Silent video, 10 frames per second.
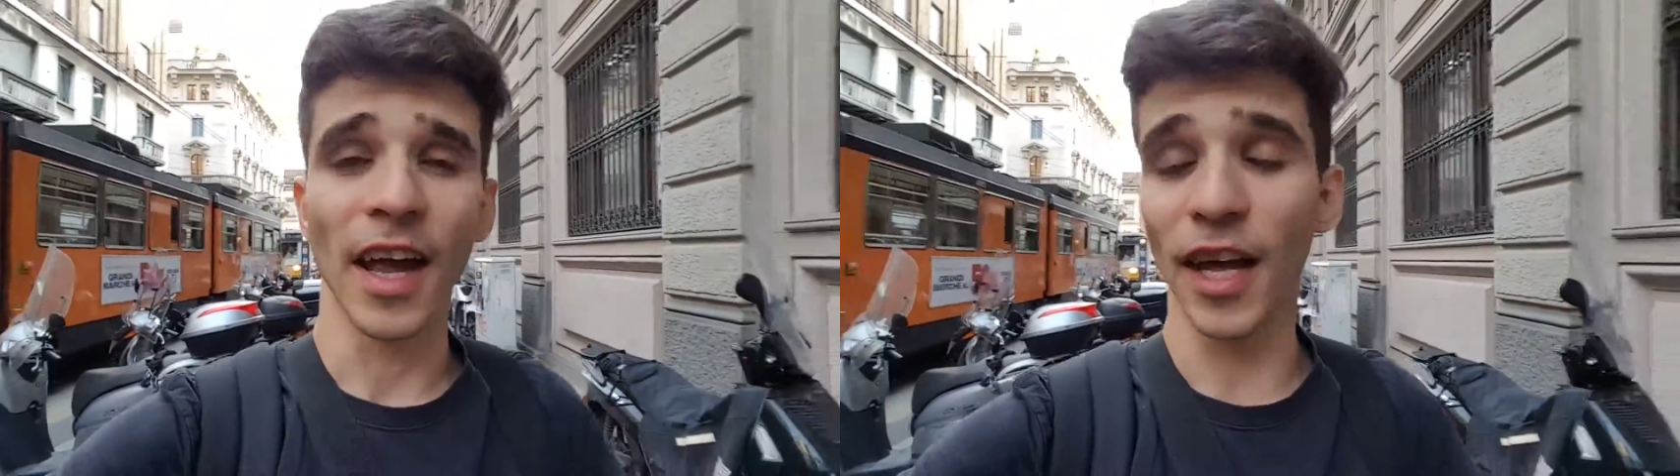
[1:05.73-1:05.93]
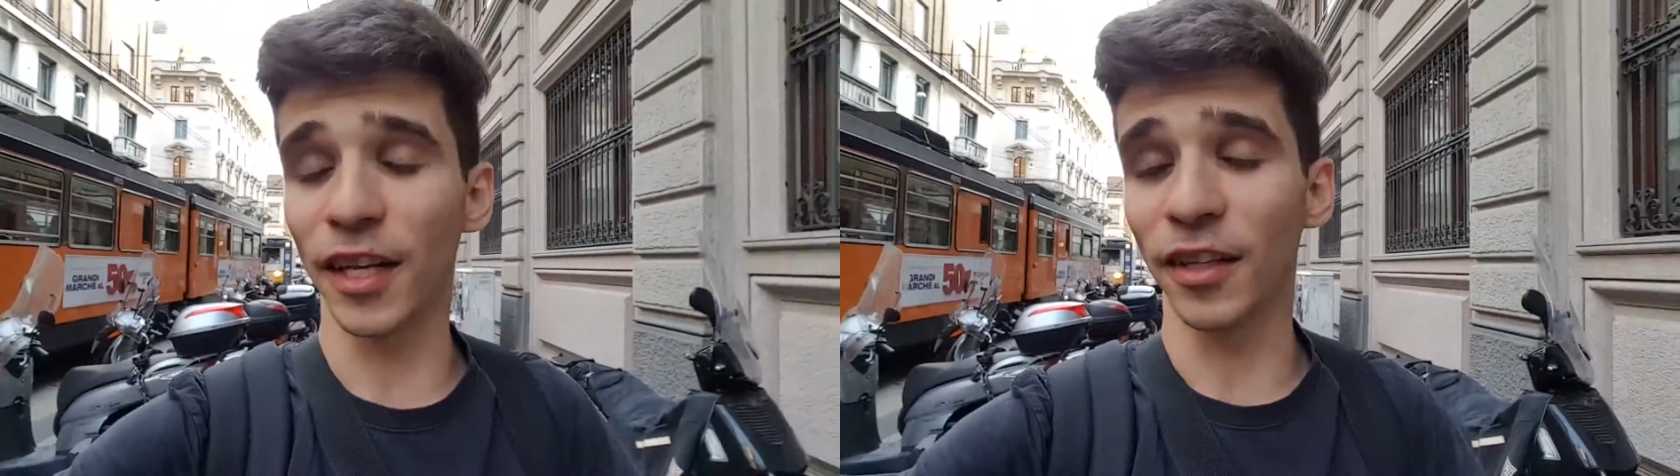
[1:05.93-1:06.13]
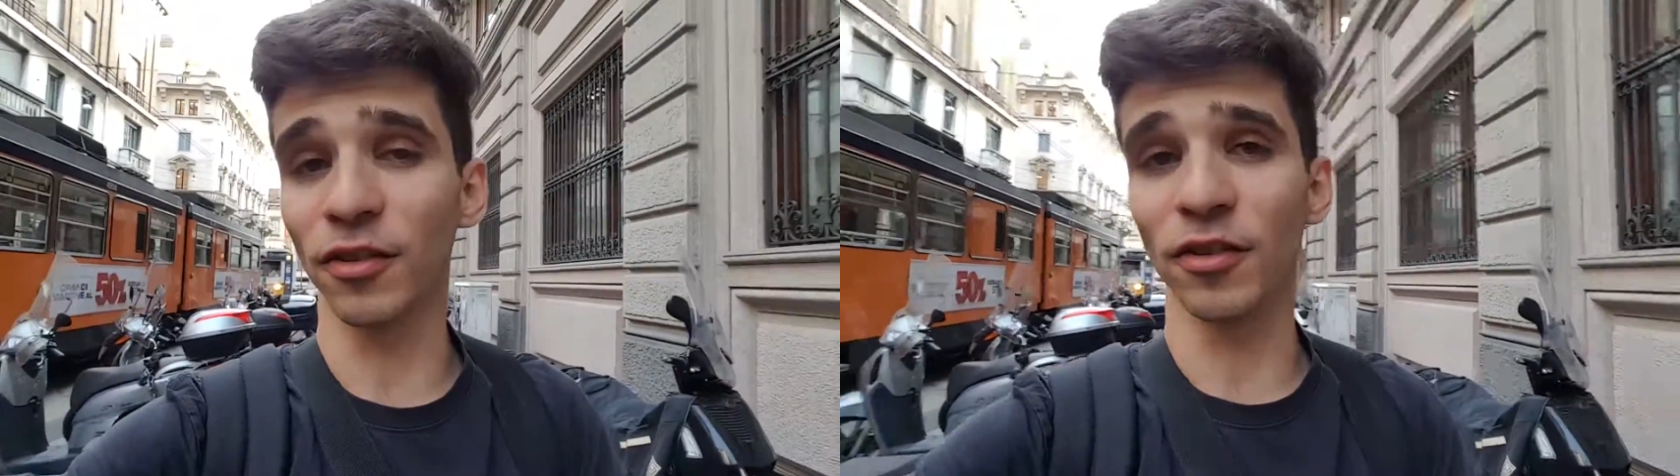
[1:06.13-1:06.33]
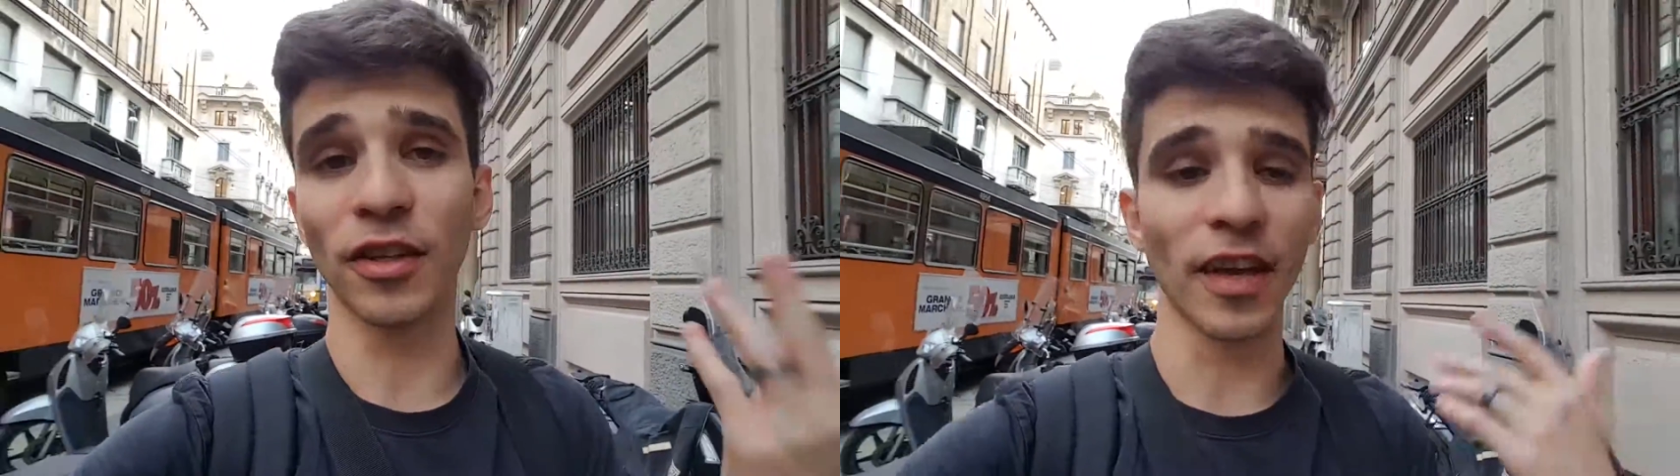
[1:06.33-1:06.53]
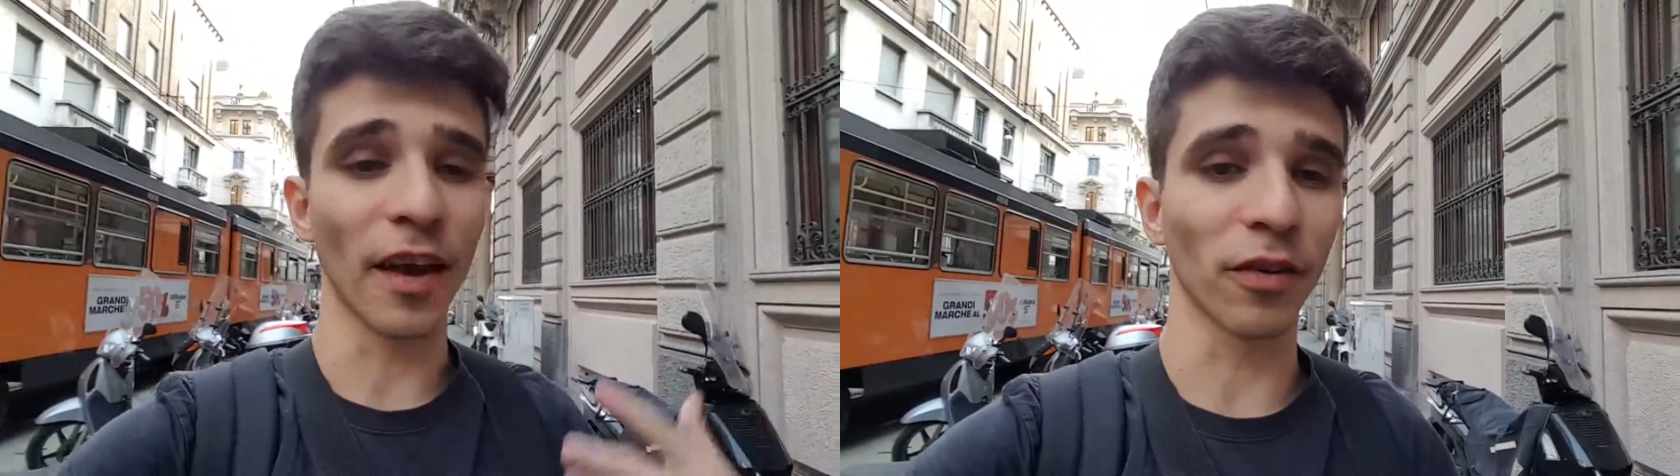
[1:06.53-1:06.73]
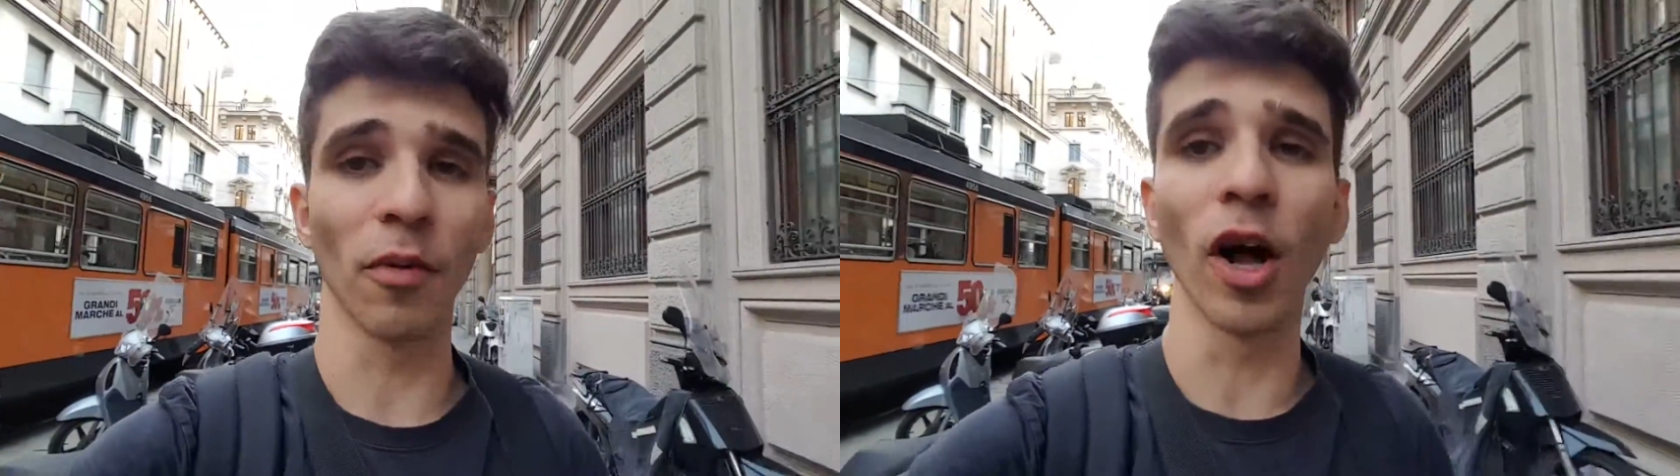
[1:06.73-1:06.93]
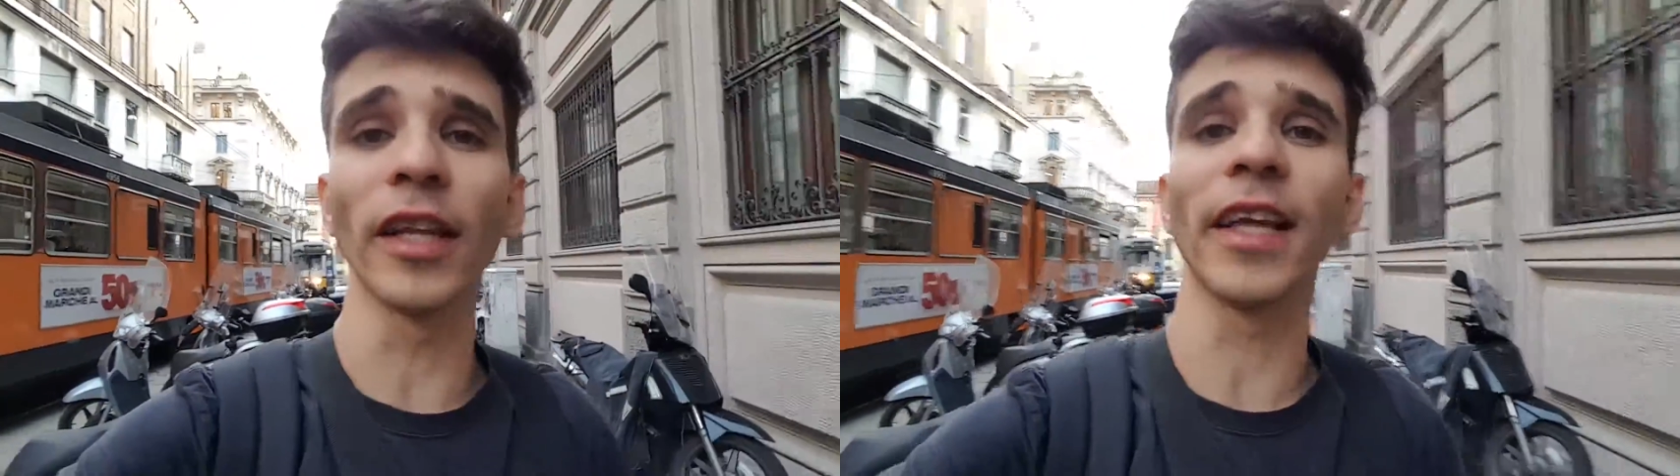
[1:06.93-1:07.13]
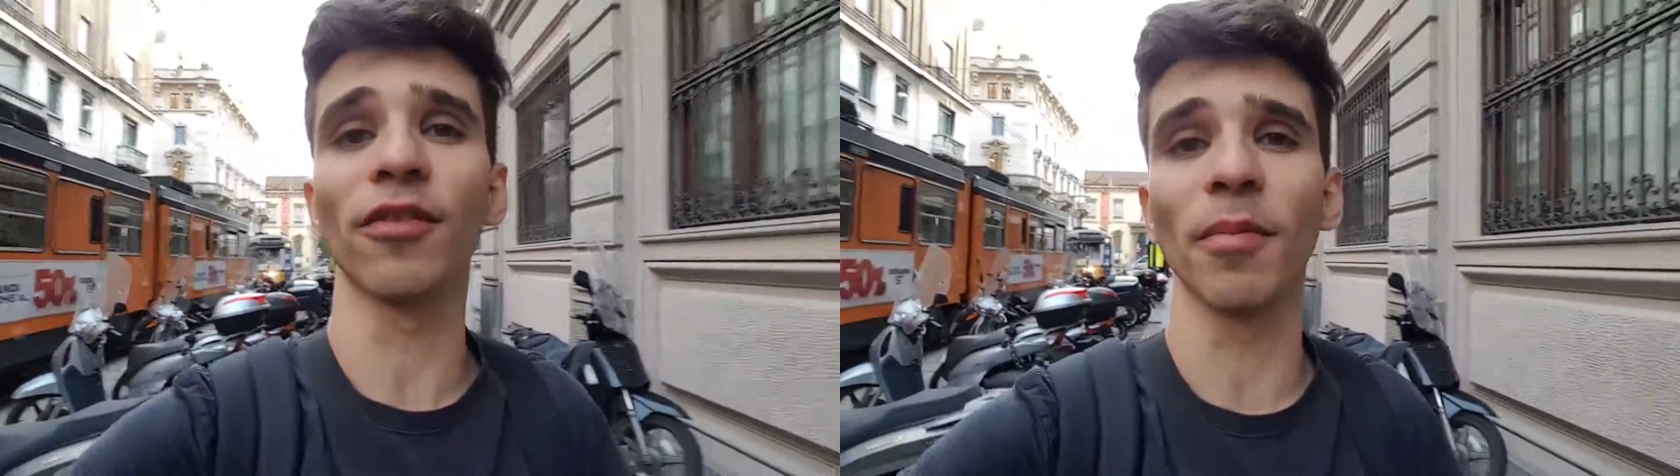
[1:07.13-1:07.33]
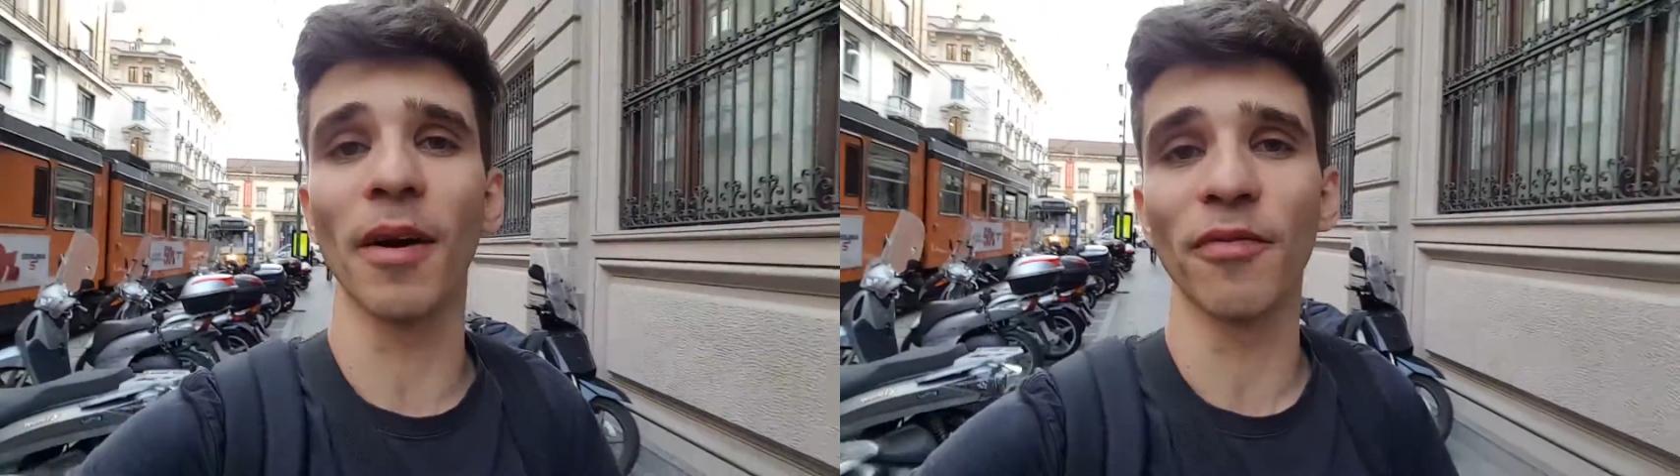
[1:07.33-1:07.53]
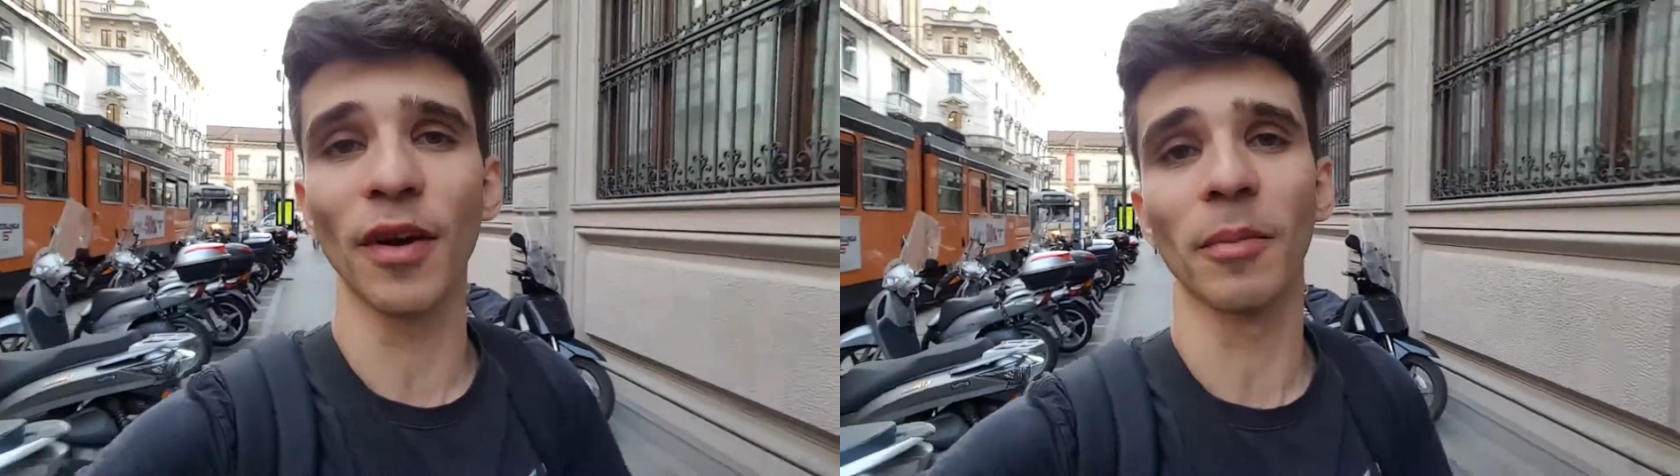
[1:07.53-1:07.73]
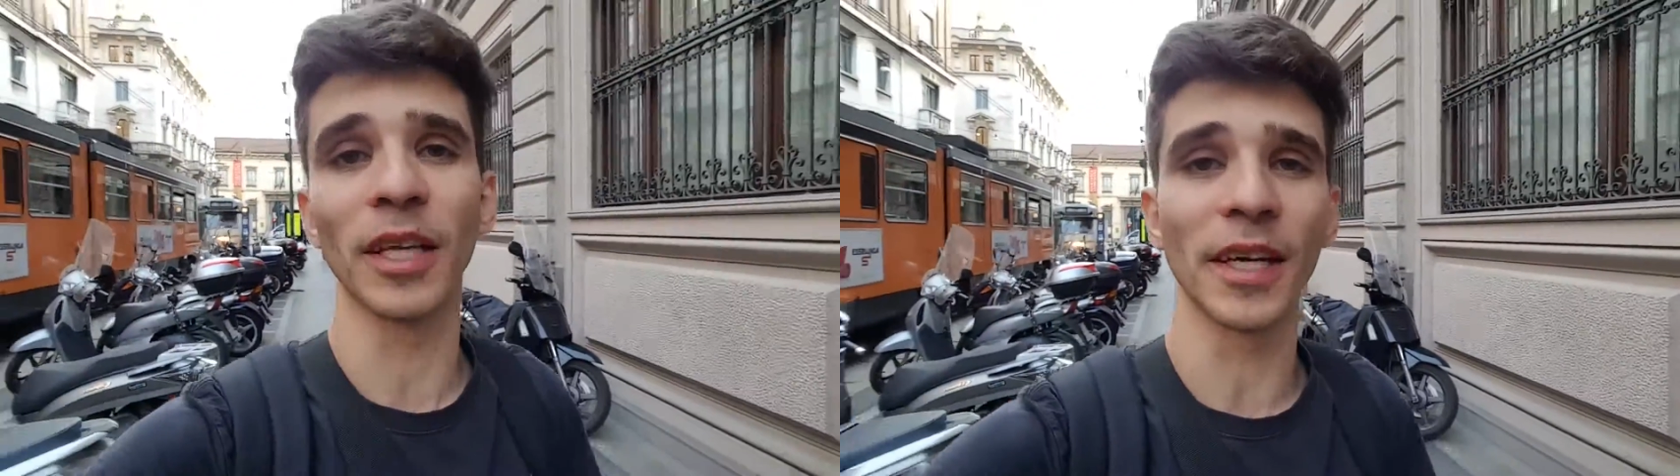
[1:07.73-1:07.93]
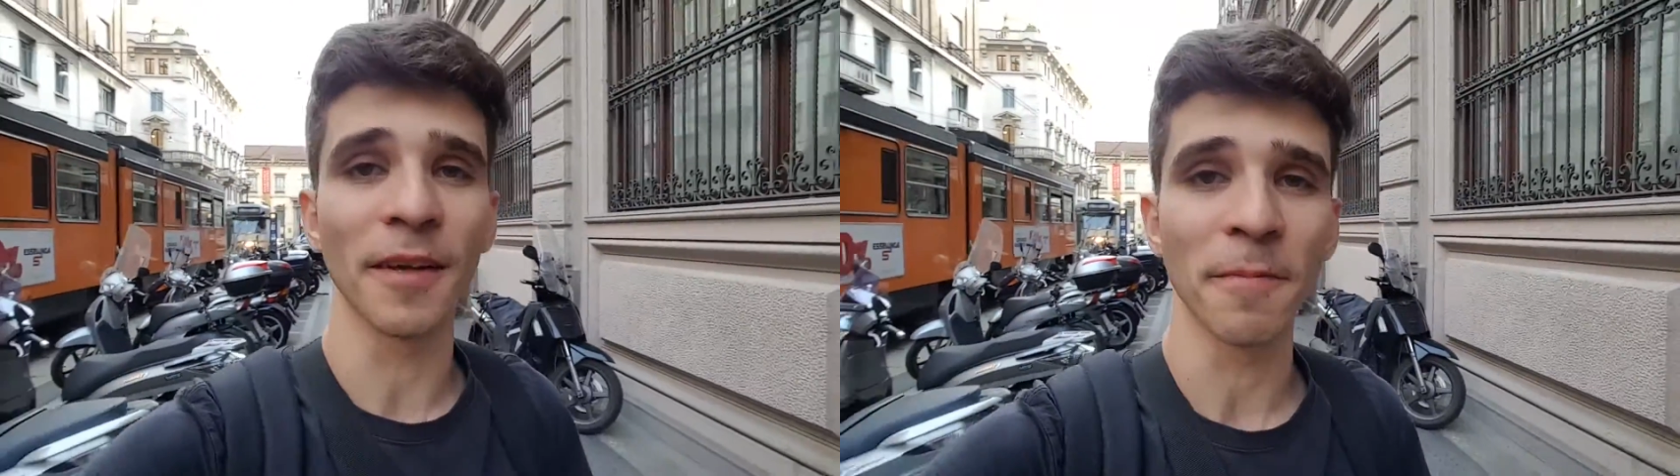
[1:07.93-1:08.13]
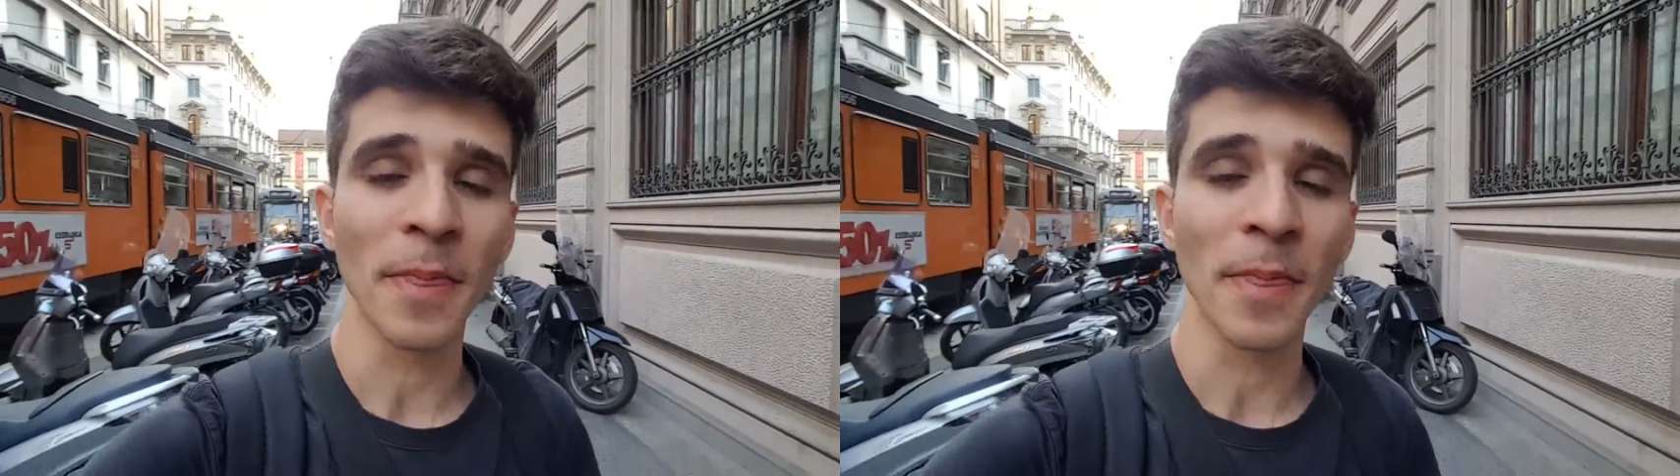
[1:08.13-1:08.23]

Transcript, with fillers: and have some holidays with my family